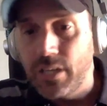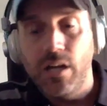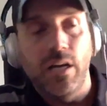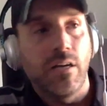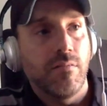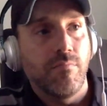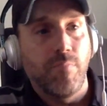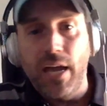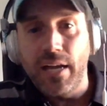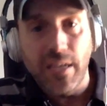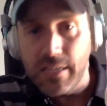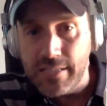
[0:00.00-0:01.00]
Uh,
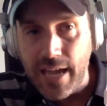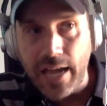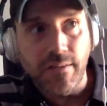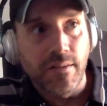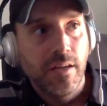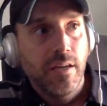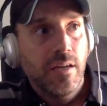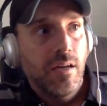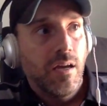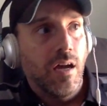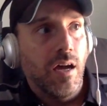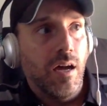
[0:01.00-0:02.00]
blocking attacks.
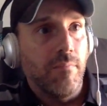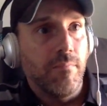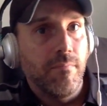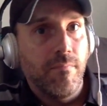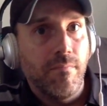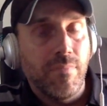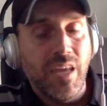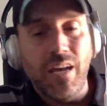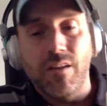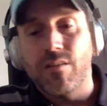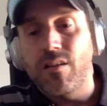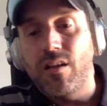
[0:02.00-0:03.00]
Um, that
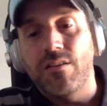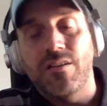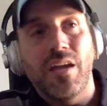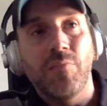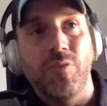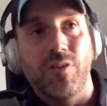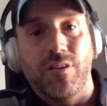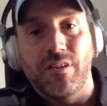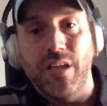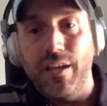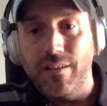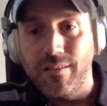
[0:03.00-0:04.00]
is such table
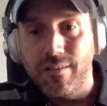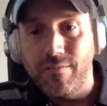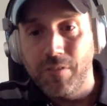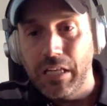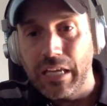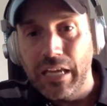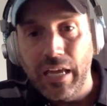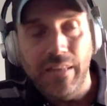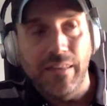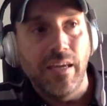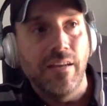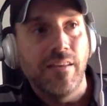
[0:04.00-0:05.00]
stakes, really.
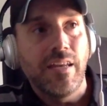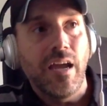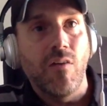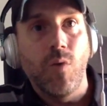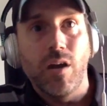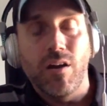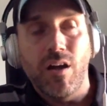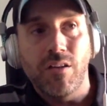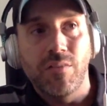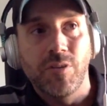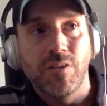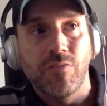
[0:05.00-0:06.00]
At the end of the day, our, what our
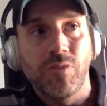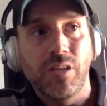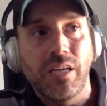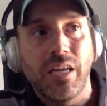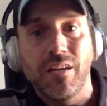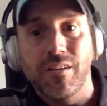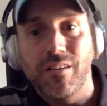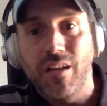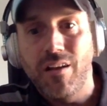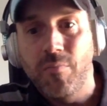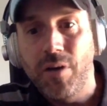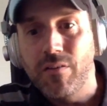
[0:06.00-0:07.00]
customers are really getting
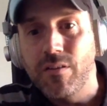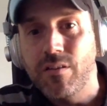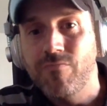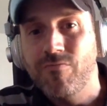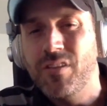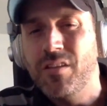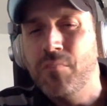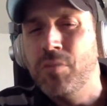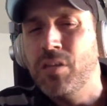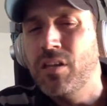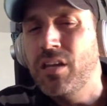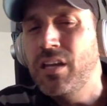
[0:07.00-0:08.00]
excited about is
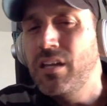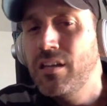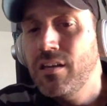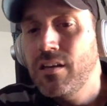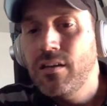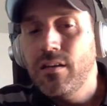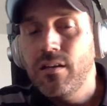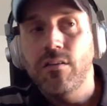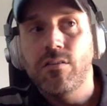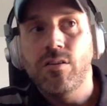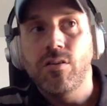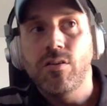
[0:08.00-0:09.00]
visibility
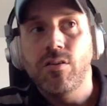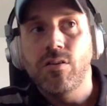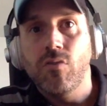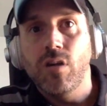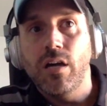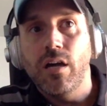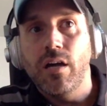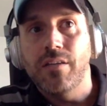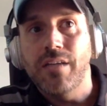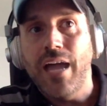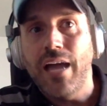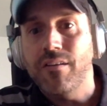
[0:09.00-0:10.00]
into uh,
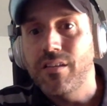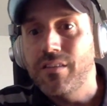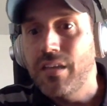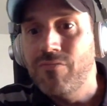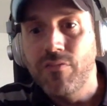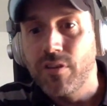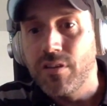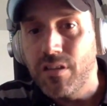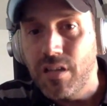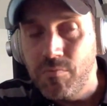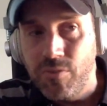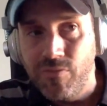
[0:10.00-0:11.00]
attacks that they've never
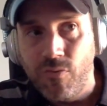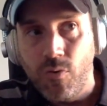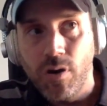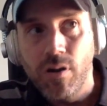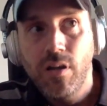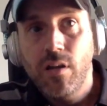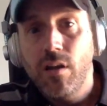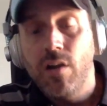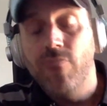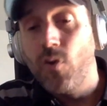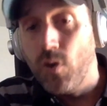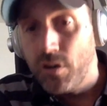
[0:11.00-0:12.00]
seen before.
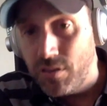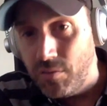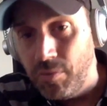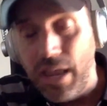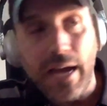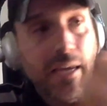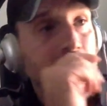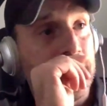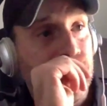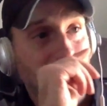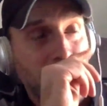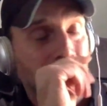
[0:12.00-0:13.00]
Of course, the blocking,
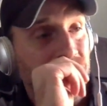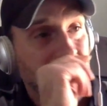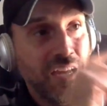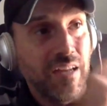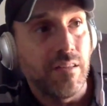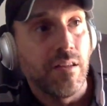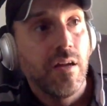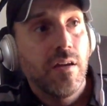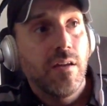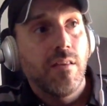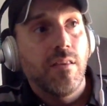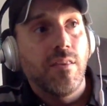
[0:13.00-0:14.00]
table stakes,
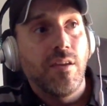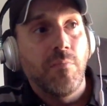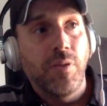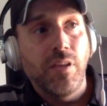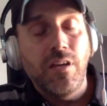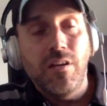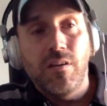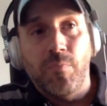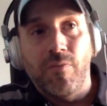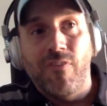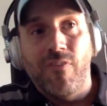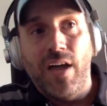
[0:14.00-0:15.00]
the ability to
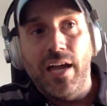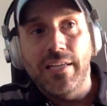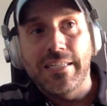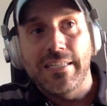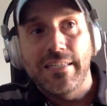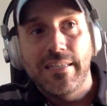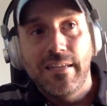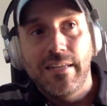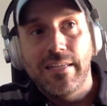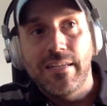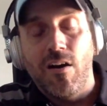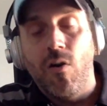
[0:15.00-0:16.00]
provide
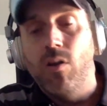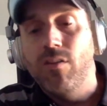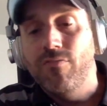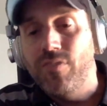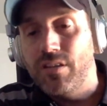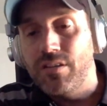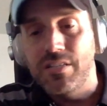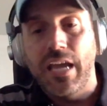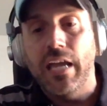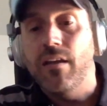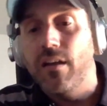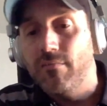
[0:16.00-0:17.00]
all of this
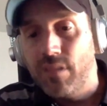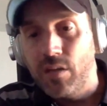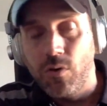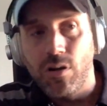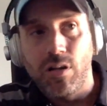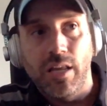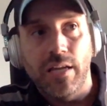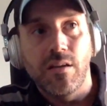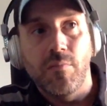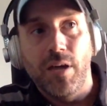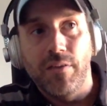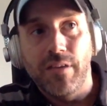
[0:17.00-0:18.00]
data that we're
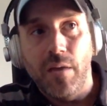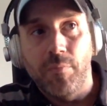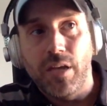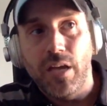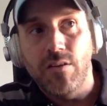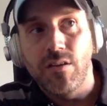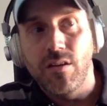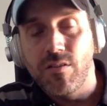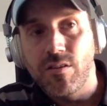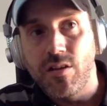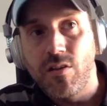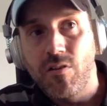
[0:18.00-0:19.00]
collecting about the application
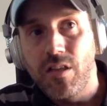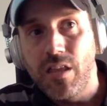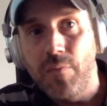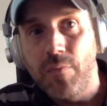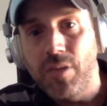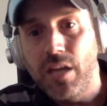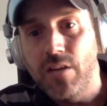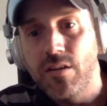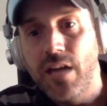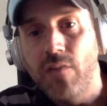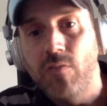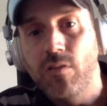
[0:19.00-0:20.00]
and the security of the
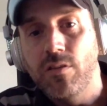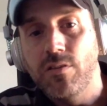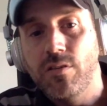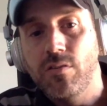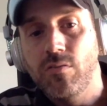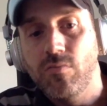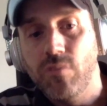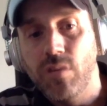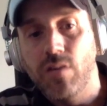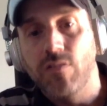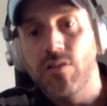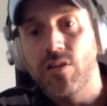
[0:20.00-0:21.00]
application, not only to
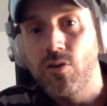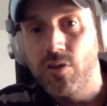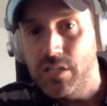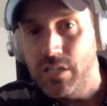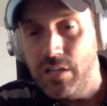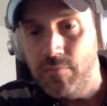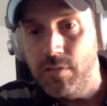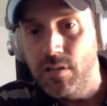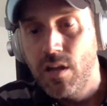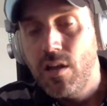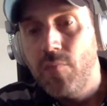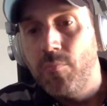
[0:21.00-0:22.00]
their security
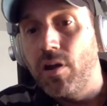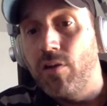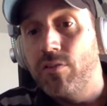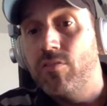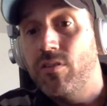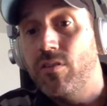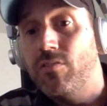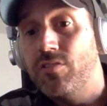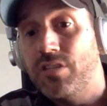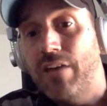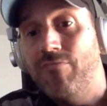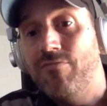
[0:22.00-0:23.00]
teams, but also to their
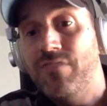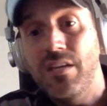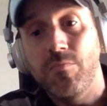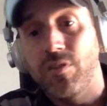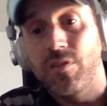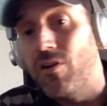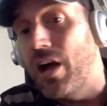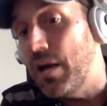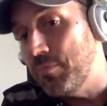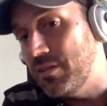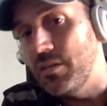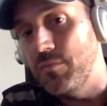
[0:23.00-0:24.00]
dev teams, their
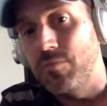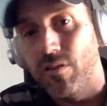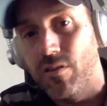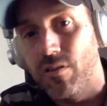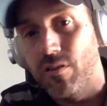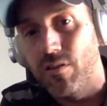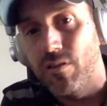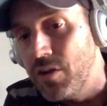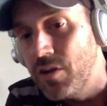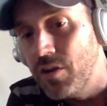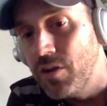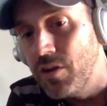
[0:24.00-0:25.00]
ops teams, their
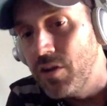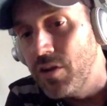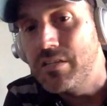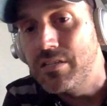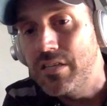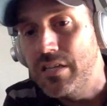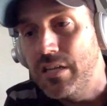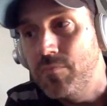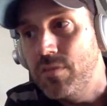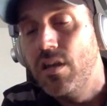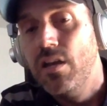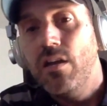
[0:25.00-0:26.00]
engineering
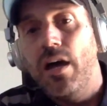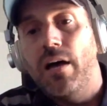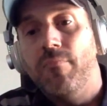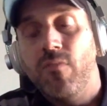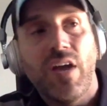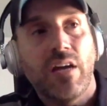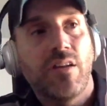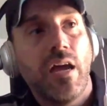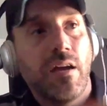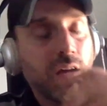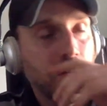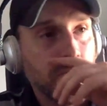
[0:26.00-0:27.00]
teams. Um,
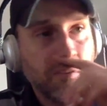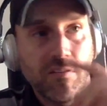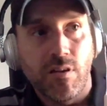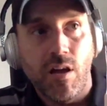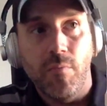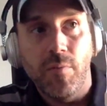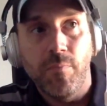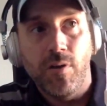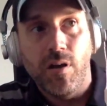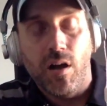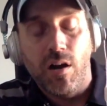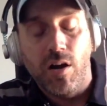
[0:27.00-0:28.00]
we've actually had customers
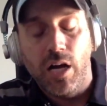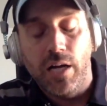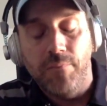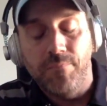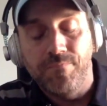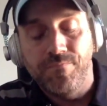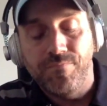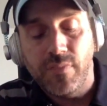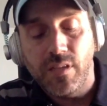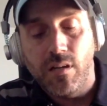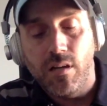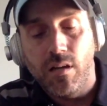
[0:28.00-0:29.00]
come and put our, um,
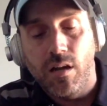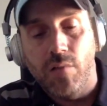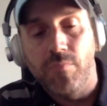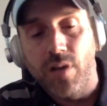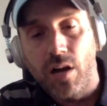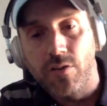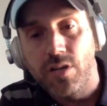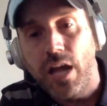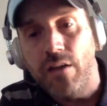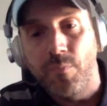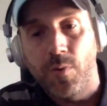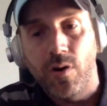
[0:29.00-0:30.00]
uh, our our
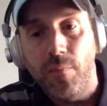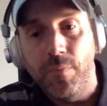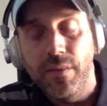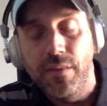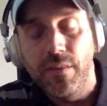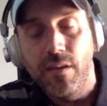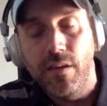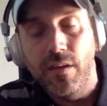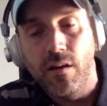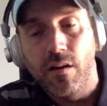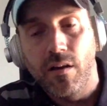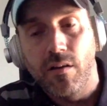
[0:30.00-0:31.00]
dashboard up in
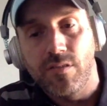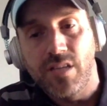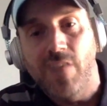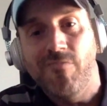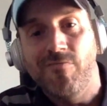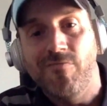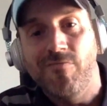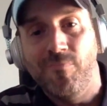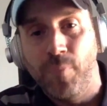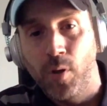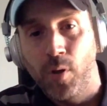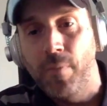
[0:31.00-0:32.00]
their dev
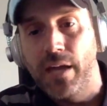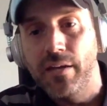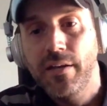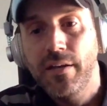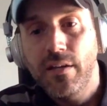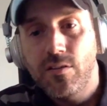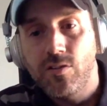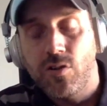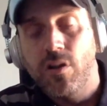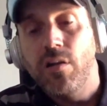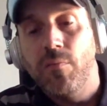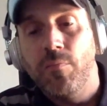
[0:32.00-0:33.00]
bullpen
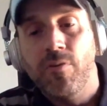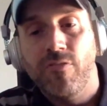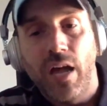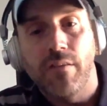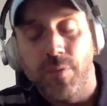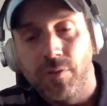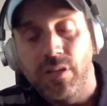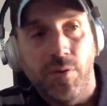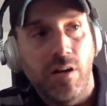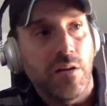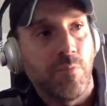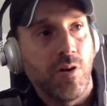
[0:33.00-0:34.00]
during a proof of concept. They
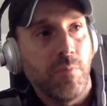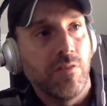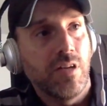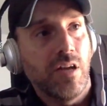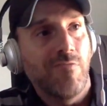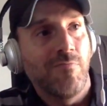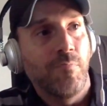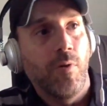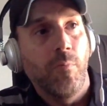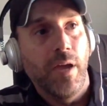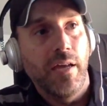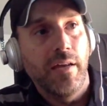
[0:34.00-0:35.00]
put the, put our dashboard up in
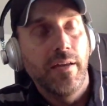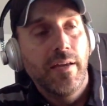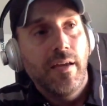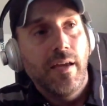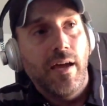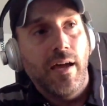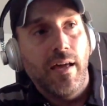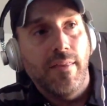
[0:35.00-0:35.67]
their dev bullpen.